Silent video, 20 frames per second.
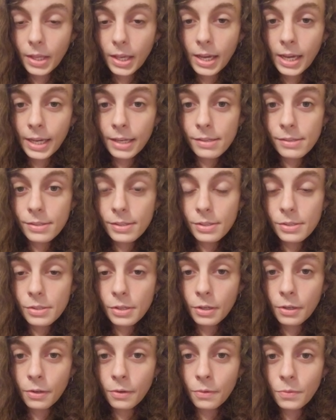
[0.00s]
I
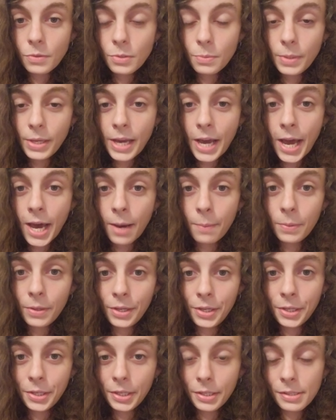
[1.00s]
deserve to be
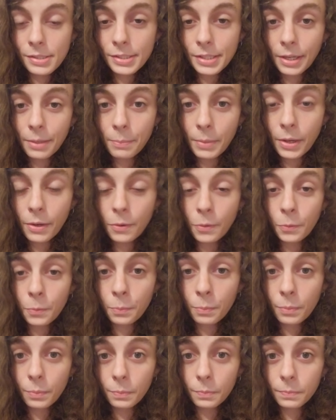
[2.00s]
happy inside my
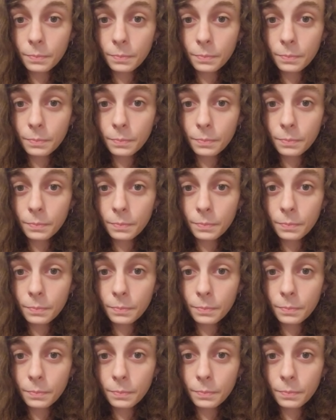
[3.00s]
home.